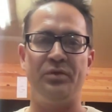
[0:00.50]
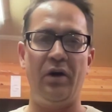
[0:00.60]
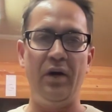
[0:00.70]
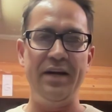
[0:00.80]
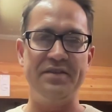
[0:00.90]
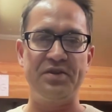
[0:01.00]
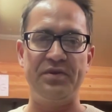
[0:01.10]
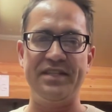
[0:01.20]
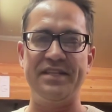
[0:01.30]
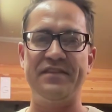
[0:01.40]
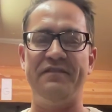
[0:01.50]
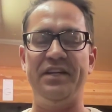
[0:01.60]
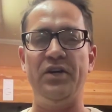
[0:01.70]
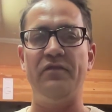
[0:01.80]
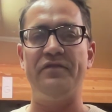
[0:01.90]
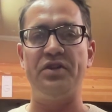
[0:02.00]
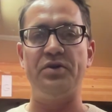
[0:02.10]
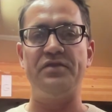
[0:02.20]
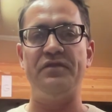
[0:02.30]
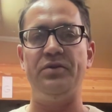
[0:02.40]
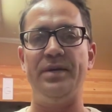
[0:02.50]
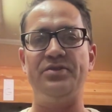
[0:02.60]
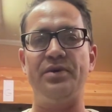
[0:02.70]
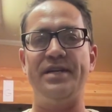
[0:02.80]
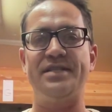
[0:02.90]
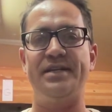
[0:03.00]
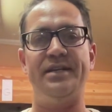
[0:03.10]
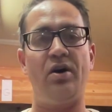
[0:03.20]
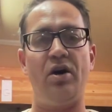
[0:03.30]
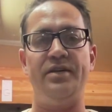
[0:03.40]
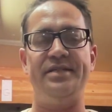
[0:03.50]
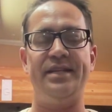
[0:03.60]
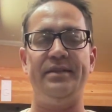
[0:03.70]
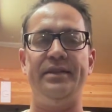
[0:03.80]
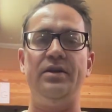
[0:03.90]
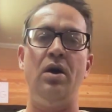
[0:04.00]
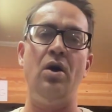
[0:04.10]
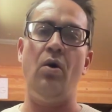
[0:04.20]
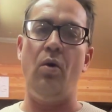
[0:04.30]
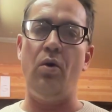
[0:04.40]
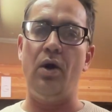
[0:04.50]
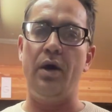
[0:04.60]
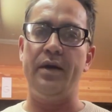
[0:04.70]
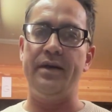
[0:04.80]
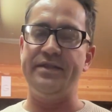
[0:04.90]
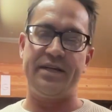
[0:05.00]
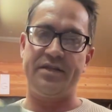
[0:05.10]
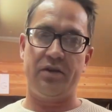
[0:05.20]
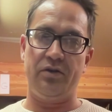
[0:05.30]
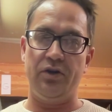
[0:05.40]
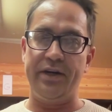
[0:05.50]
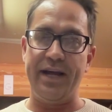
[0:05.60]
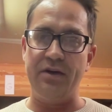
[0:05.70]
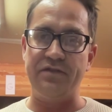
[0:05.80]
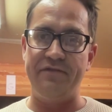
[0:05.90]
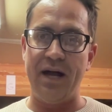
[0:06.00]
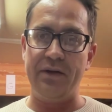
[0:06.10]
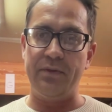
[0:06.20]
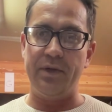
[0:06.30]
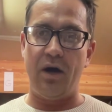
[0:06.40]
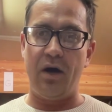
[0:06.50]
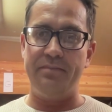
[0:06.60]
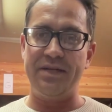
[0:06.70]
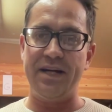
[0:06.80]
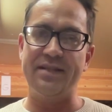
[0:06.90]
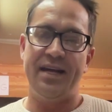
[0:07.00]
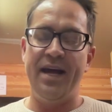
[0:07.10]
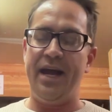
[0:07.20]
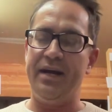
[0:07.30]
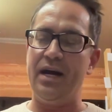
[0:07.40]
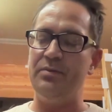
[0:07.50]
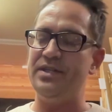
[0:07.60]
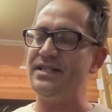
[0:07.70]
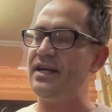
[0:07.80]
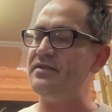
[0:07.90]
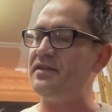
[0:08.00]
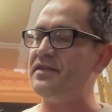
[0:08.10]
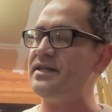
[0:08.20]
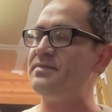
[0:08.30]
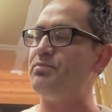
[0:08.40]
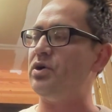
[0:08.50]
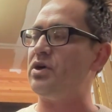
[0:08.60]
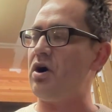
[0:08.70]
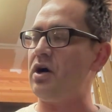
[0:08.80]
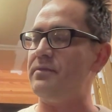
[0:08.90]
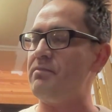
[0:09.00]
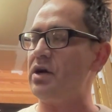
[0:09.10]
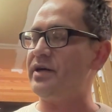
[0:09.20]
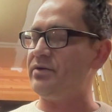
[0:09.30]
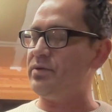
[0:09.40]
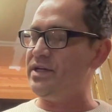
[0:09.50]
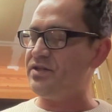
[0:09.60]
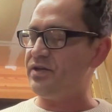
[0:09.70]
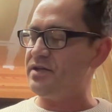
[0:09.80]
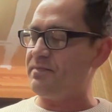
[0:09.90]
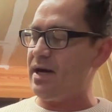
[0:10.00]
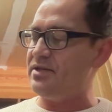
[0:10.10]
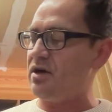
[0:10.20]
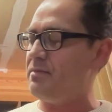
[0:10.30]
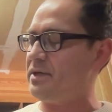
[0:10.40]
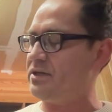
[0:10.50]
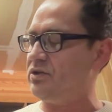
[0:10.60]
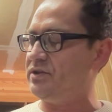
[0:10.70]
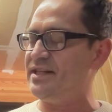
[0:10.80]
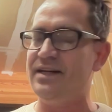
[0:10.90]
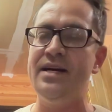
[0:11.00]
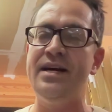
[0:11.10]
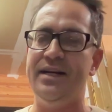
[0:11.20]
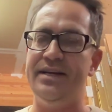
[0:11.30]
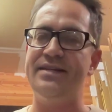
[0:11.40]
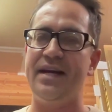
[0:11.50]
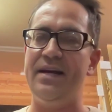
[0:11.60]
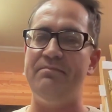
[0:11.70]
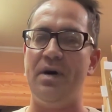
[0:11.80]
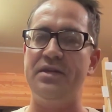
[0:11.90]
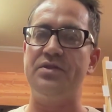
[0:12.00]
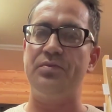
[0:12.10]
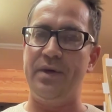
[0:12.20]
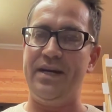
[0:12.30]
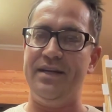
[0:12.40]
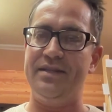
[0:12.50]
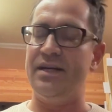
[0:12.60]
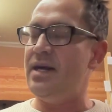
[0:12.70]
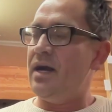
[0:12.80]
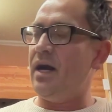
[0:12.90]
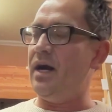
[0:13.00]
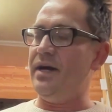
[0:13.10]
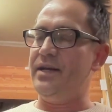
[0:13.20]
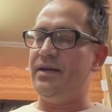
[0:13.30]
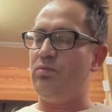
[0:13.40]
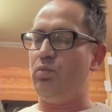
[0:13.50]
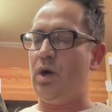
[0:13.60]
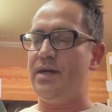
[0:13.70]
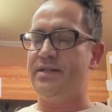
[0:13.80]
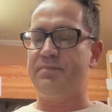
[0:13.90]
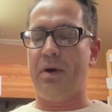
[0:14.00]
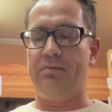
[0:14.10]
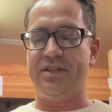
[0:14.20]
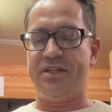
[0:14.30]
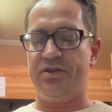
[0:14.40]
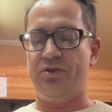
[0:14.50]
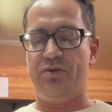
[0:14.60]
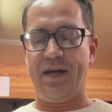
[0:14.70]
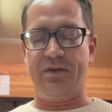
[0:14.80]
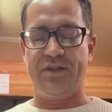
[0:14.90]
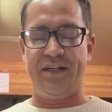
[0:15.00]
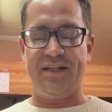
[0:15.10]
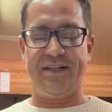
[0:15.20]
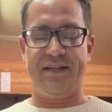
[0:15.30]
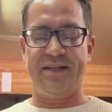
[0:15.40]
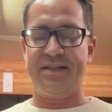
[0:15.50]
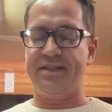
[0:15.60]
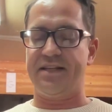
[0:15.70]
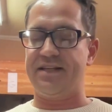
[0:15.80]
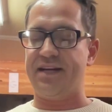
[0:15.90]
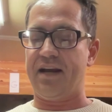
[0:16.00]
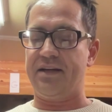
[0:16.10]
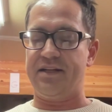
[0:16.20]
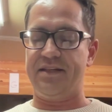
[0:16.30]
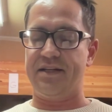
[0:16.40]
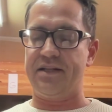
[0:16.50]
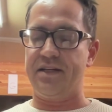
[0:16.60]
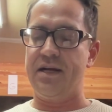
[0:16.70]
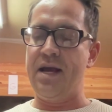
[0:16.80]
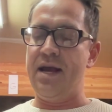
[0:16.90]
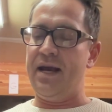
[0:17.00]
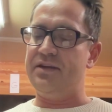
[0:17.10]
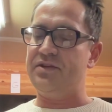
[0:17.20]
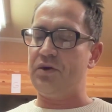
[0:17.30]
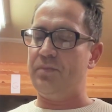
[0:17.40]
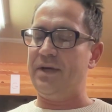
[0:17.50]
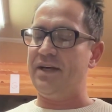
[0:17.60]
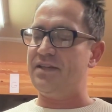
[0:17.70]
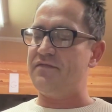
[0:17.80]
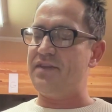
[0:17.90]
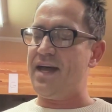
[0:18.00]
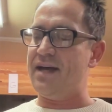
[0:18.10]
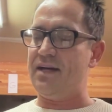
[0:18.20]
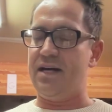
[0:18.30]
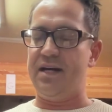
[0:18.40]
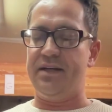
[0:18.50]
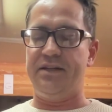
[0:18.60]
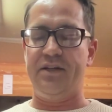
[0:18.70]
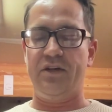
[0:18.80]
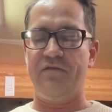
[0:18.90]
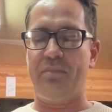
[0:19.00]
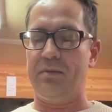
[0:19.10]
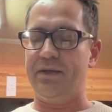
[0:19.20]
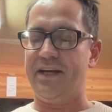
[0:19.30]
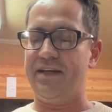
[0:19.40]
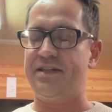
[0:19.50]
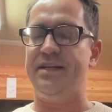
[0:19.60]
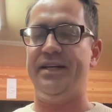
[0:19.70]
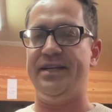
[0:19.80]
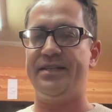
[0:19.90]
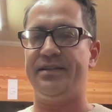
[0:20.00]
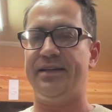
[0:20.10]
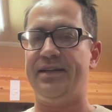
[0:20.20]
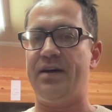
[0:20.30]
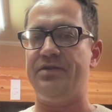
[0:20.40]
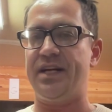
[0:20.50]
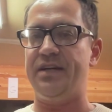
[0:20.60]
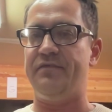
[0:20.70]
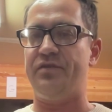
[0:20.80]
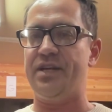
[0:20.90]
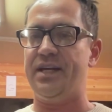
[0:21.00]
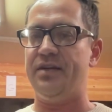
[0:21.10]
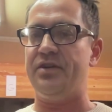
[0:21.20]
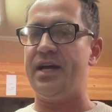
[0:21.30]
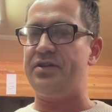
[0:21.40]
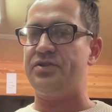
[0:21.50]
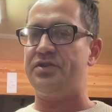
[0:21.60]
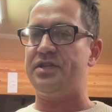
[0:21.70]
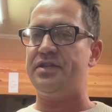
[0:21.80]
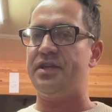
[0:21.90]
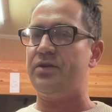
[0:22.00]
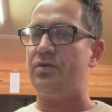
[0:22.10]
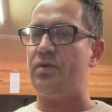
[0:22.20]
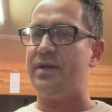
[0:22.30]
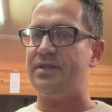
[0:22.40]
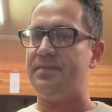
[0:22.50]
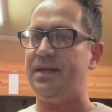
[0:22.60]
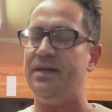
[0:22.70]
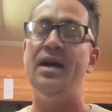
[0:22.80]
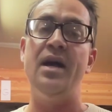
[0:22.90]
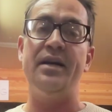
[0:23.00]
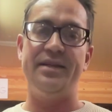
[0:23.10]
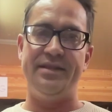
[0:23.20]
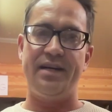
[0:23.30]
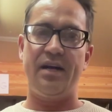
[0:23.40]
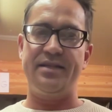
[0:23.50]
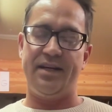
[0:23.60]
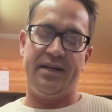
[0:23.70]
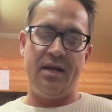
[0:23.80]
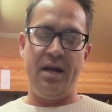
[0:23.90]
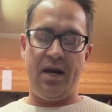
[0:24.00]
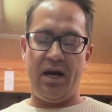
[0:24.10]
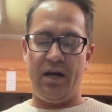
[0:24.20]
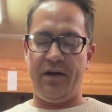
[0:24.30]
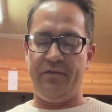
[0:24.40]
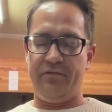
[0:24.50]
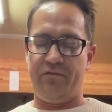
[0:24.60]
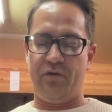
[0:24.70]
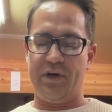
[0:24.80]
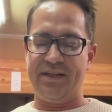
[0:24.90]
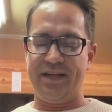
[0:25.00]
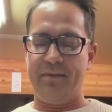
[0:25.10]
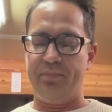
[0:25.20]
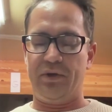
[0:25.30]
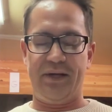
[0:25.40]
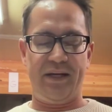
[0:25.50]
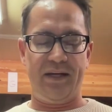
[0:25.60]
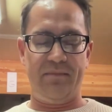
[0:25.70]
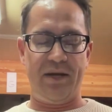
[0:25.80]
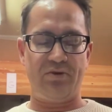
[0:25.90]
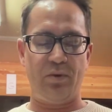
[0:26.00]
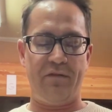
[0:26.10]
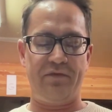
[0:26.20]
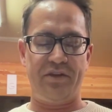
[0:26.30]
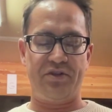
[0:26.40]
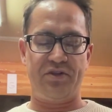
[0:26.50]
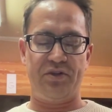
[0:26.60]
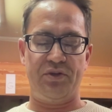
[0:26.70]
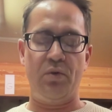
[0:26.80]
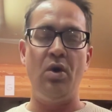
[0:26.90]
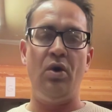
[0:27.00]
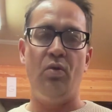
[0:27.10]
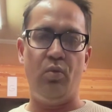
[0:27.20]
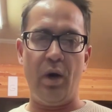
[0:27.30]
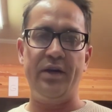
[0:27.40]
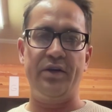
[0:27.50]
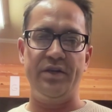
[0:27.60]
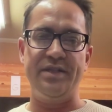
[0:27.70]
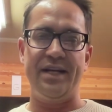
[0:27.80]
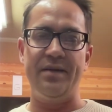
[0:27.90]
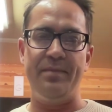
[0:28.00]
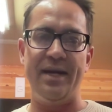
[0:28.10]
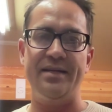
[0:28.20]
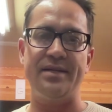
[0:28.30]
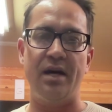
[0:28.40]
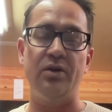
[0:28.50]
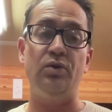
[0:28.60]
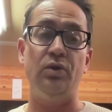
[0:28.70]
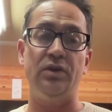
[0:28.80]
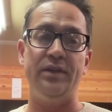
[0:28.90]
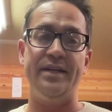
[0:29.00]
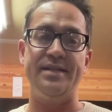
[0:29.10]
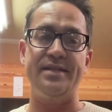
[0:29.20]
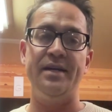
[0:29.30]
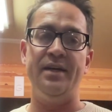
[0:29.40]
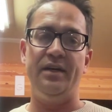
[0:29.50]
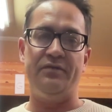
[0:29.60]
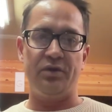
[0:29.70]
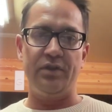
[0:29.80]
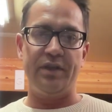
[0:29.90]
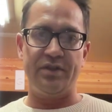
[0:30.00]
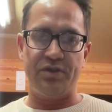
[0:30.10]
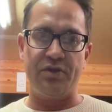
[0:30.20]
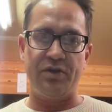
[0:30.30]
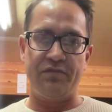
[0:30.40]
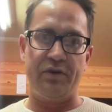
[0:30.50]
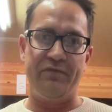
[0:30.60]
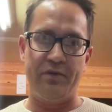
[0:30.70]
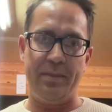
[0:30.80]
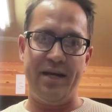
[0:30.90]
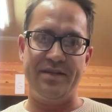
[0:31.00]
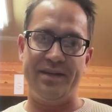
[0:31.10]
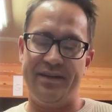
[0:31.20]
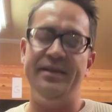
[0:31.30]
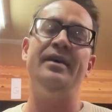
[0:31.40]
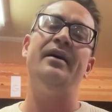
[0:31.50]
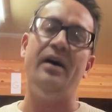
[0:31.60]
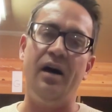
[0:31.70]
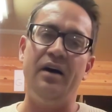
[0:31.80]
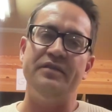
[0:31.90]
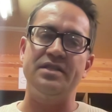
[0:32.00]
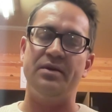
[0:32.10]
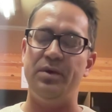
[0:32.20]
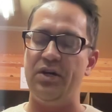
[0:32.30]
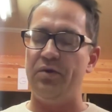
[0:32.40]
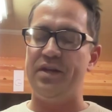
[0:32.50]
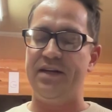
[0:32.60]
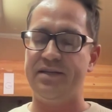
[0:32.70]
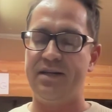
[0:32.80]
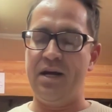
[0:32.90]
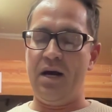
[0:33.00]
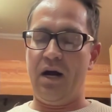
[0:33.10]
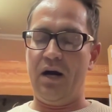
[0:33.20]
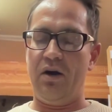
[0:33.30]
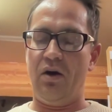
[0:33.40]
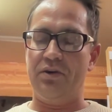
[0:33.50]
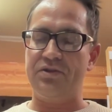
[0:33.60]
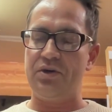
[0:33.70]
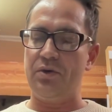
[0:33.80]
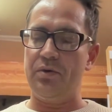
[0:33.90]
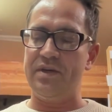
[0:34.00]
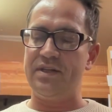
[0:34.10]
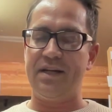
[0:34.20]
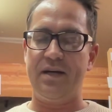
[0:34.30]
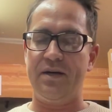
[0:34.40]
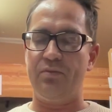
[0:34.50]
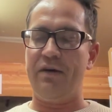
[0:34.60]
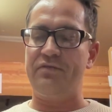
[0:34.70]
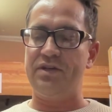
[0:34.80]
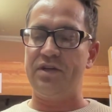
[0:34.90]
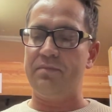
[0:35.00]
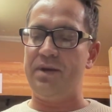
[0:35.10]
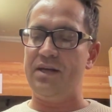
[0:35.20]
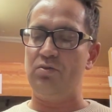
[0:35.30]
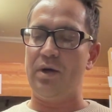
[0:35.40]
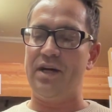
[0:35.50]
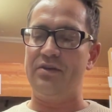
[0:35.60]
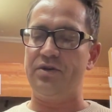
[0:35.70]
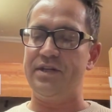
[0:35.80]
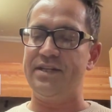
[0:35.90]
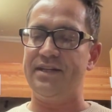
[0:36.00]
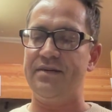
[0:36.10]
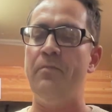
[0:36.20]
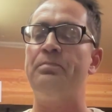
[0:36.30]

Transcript: All right, so this is a video for those of you interested in art dealing or just learning how to value an object. And I would say that this book, Art Market Research by Tom McNulty, is a must read. Uh, it was published in 2006. It's the second edition. And so, because of that uh, year of publication, it is a little outdated for the internet searches that you're going to be conducting. Uh, for example, he makes reference to what a good database uh, Google is if you're looking to search for information. Obviously, we know this. Uh, also, this uh, reference on page 100.